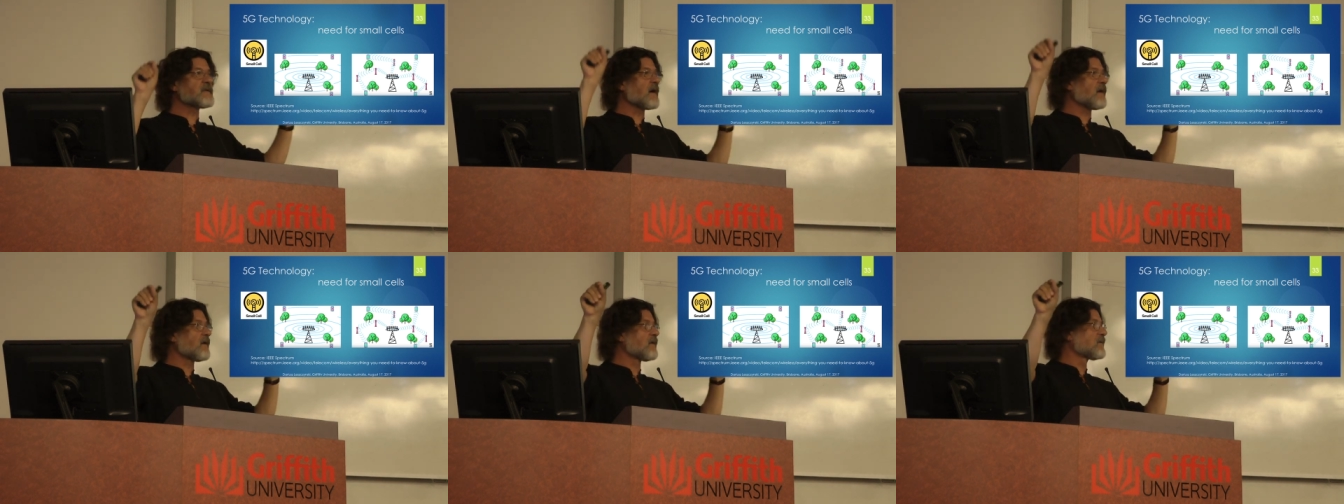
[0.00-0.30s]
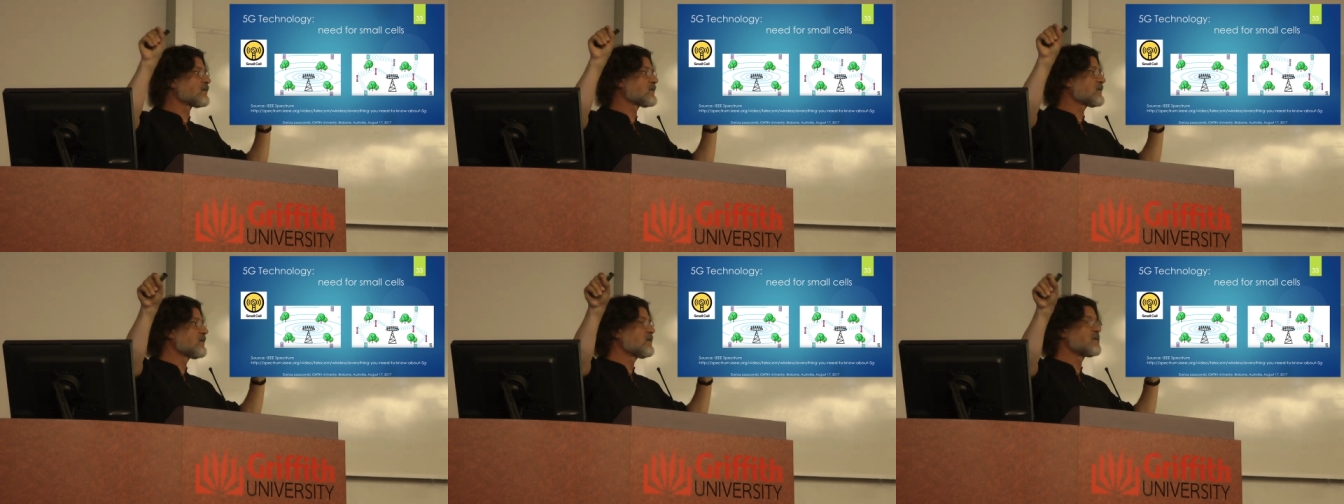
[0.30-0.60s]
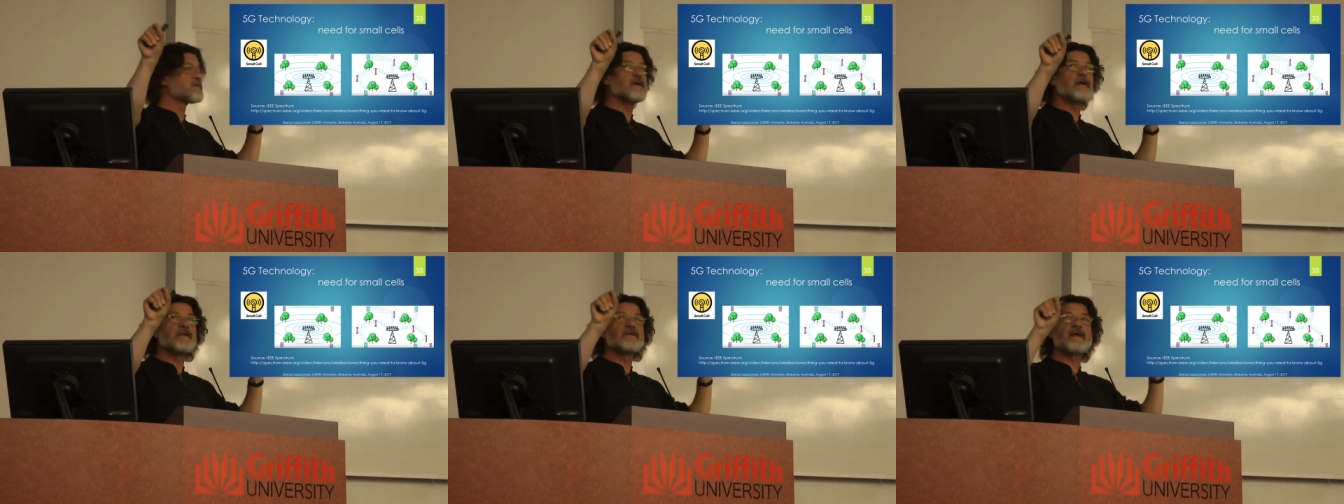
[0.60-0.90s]
towers
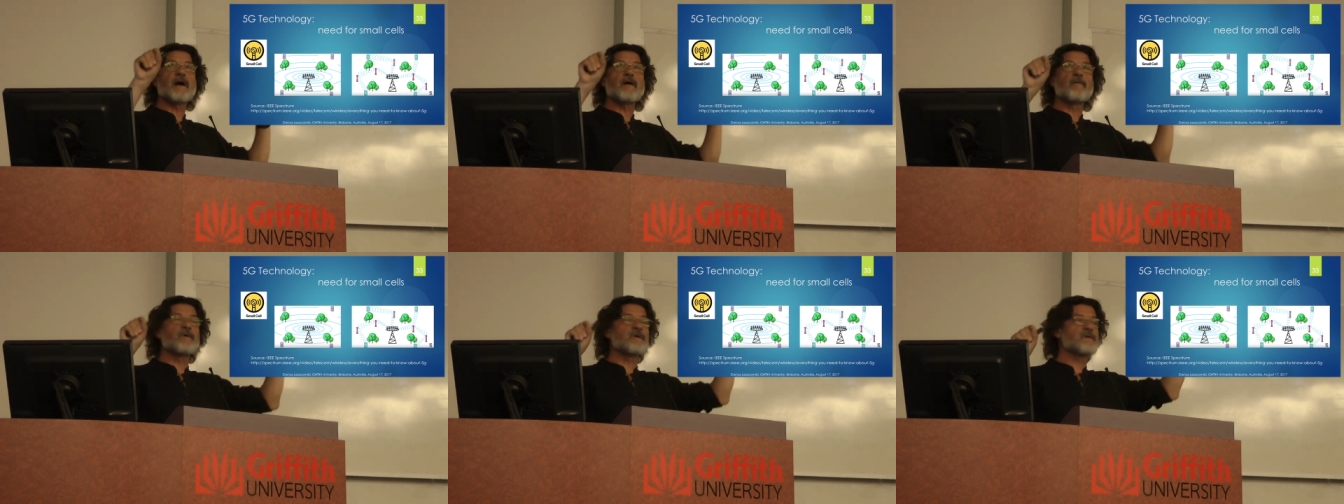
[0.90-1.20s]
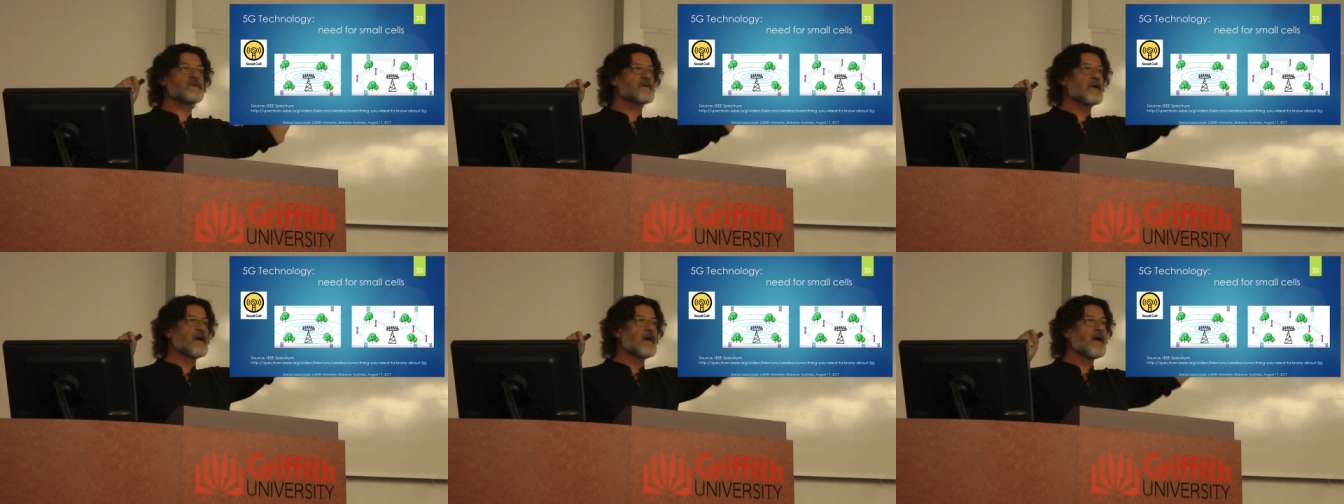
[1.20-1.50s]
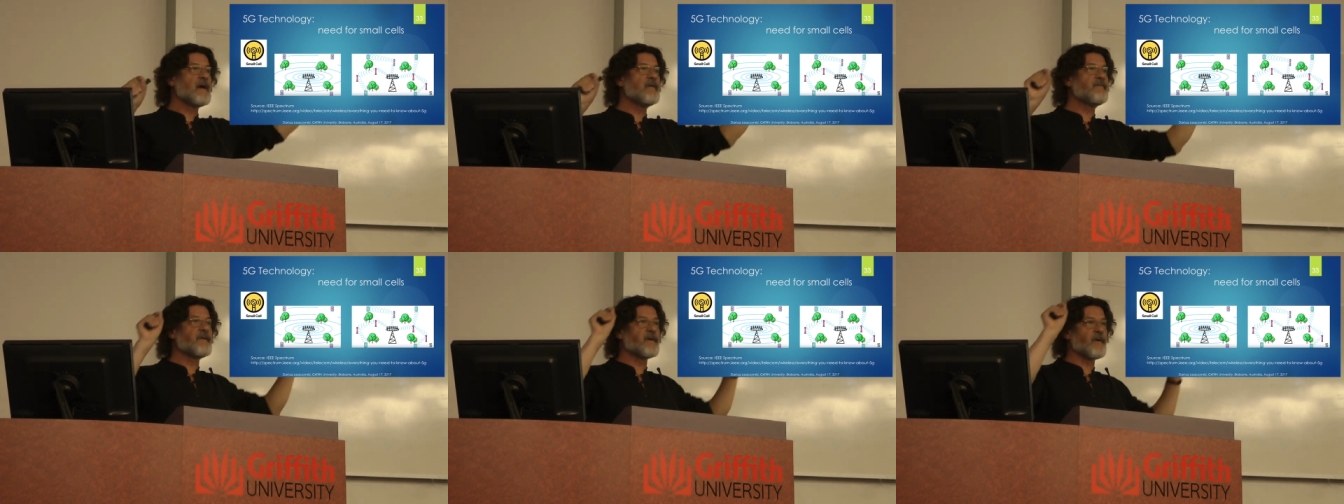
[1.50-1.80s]
cell towers
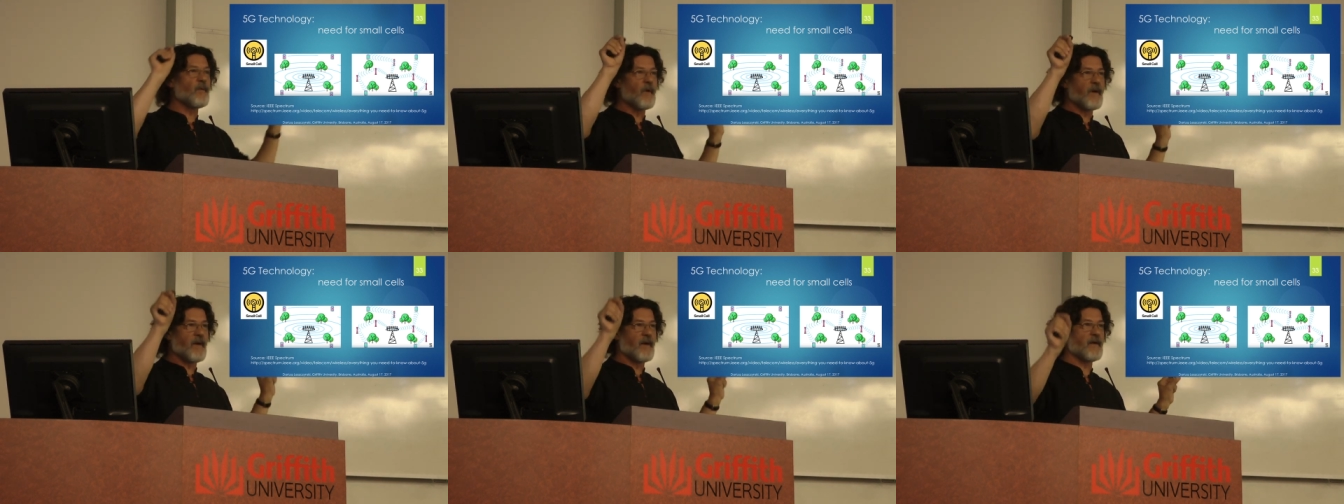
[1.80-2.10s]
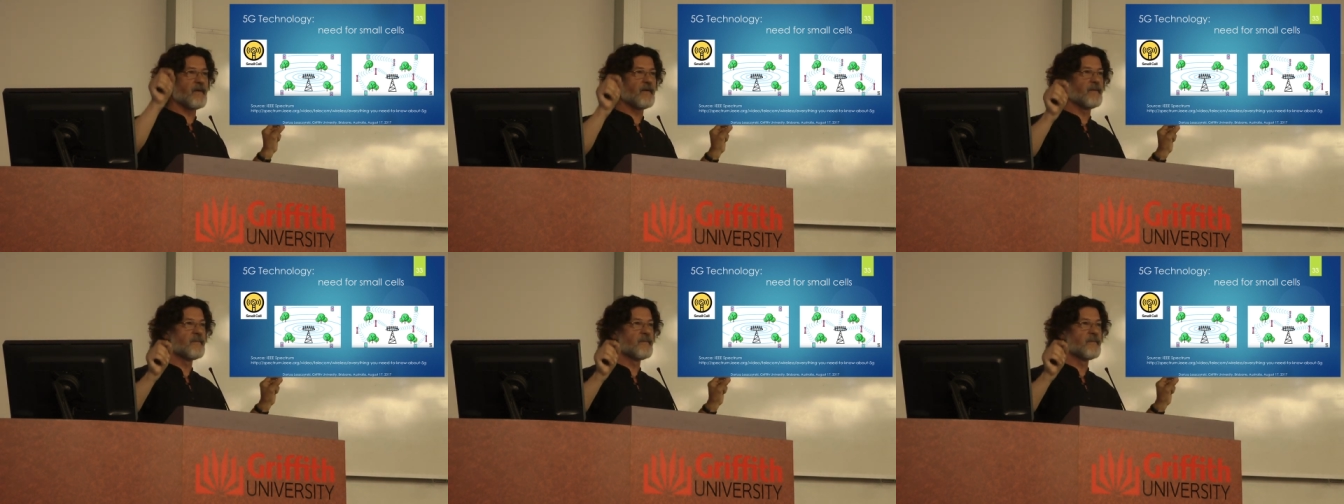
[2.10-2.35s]
everywhere